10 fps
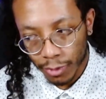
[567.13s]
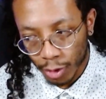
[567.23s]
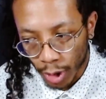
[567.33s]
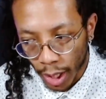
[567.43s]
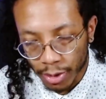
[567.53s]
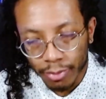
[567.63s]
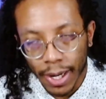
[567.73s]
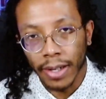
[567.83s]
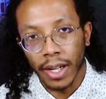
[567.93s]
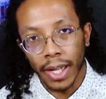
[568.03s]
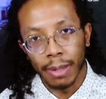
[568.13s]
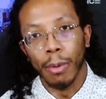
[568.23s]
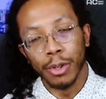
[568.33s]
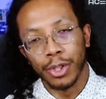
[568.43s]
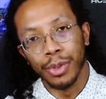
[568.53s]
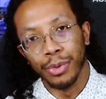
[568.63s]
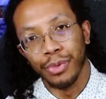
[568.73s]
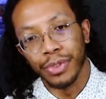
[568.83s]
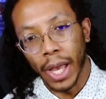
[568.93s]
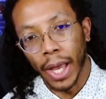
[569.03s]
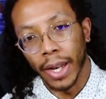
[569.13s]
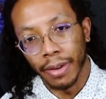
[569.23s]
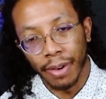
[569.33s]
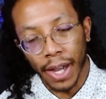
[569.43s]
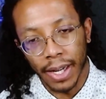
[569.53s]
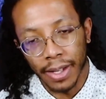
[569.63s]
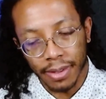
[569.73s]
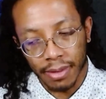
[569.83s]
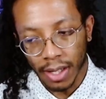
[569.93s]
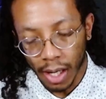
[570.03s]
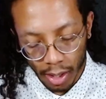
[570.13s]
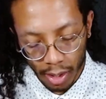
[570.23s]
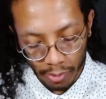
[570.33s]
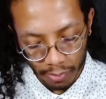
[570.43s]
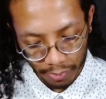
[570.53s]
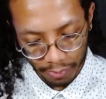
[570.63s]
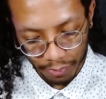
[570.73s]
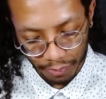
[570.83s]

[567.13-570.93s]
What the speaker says: try to render emotions and Violet's, how